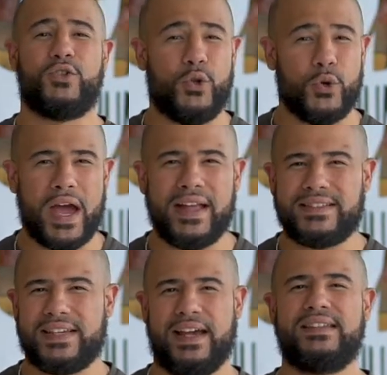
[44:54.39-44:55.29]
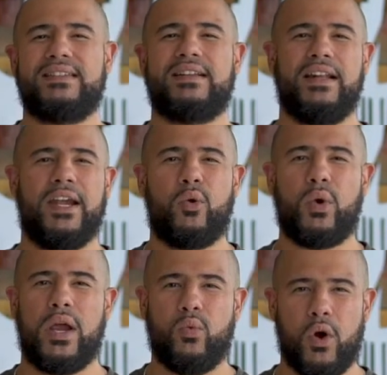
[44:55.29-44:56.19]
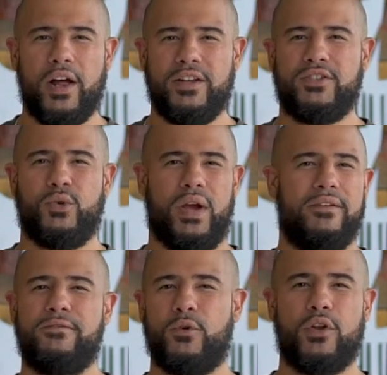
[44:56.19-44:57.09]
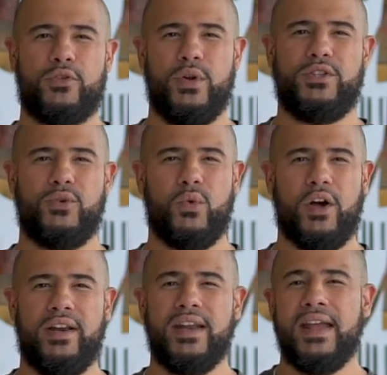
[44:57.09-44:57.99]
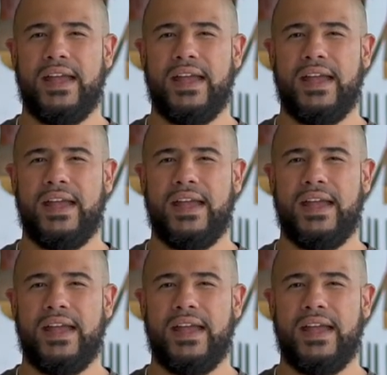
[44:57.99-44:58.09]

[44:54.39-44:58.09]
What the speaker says: To do that, text CLEARWAY1 to 84321